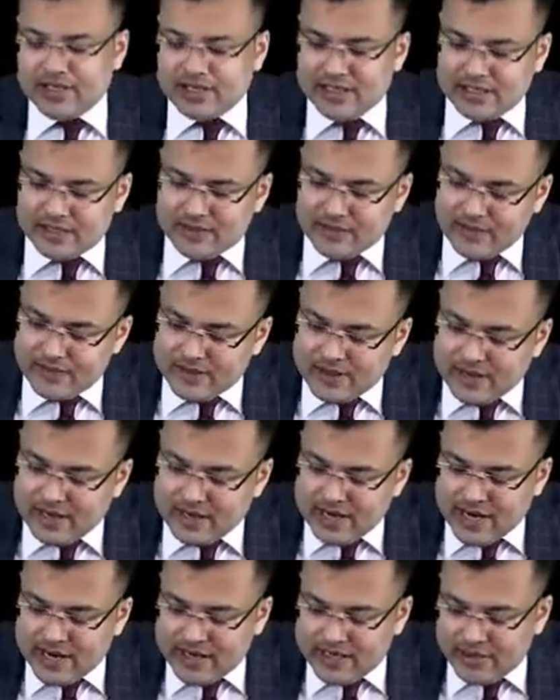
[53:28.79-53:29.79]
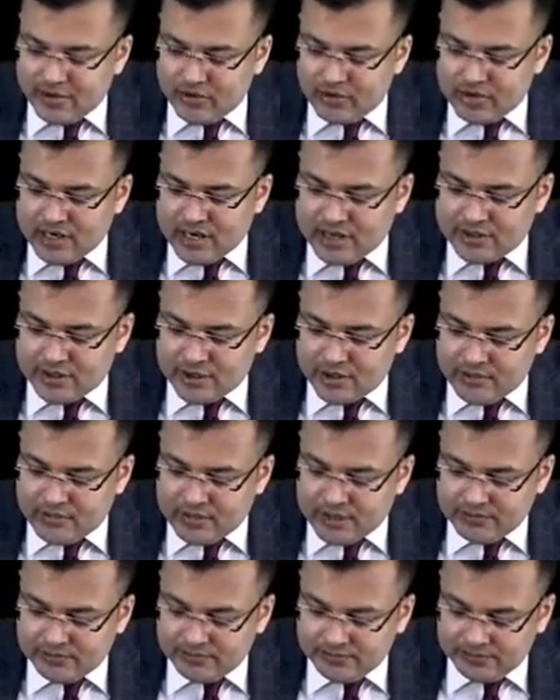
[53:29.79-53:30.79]
that is
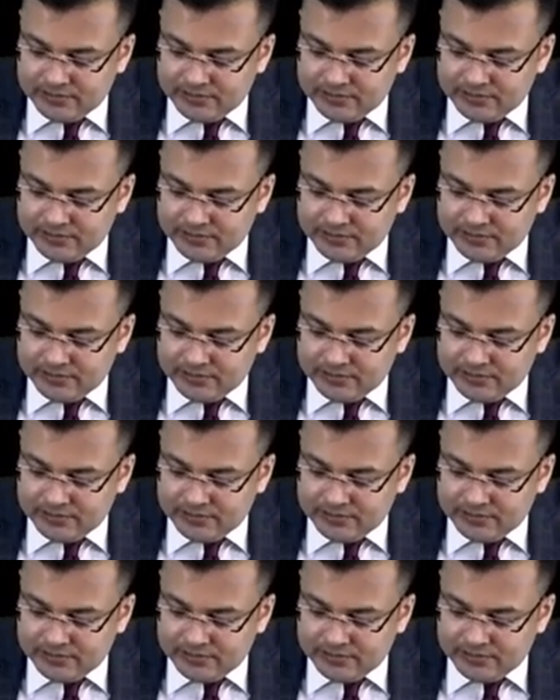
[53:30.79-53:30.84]
adenocarcinoma.